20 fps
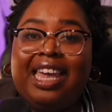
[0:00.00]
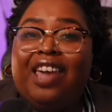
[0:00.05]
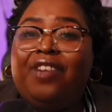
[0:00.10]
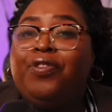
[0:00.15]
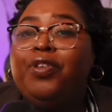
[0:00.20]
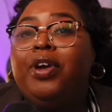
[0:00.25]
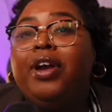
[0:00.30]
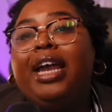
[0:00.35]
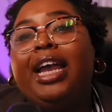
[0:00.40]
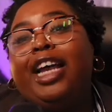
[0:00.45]

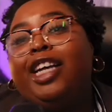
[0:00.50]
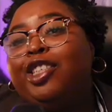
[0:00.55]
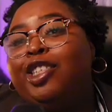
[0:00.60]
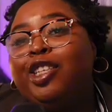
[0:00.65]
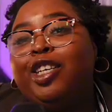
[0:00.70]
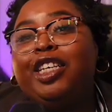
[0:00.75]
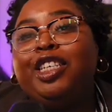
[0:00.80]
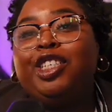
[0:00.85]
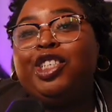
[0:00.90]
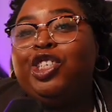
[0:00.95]
If your
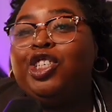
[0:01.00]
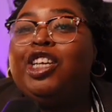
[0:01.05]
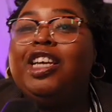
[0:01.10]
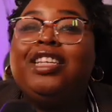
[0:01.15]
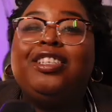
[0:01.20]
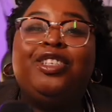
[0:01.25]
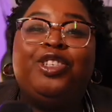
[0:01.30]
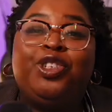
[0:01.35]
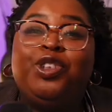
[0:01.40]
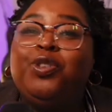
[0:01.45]
answer is
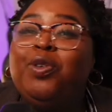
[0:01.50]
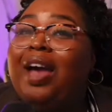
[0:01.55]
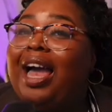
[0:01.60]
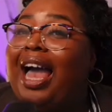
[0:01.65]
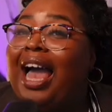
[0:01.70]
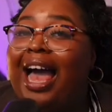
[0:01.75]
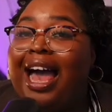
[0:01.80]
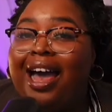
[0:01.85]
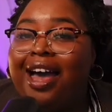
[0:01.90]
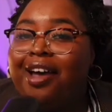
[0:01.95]
just to
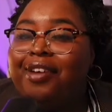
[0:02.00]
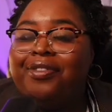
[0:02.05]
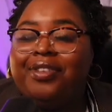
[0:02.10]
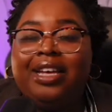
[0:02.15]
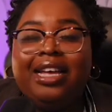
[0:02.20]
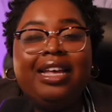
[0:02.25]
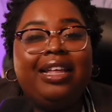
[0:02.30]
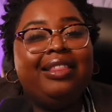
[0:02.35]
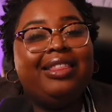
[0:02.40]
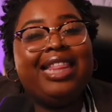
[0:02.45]
have,
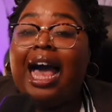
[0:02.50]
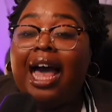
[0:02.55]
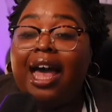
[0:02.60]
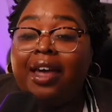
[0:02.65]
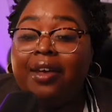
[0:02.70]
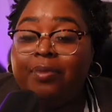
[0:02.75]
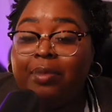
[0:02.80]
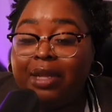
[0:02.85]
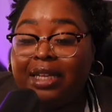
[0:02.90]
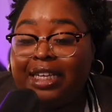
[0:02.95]

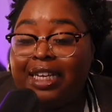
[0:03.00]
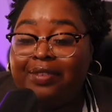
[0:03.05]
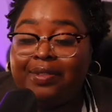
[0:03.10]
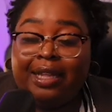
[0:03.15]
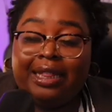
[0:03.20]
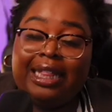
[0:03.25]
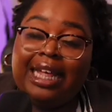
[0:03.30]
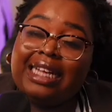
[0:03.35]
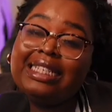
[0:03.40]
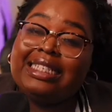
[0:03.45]
I believe that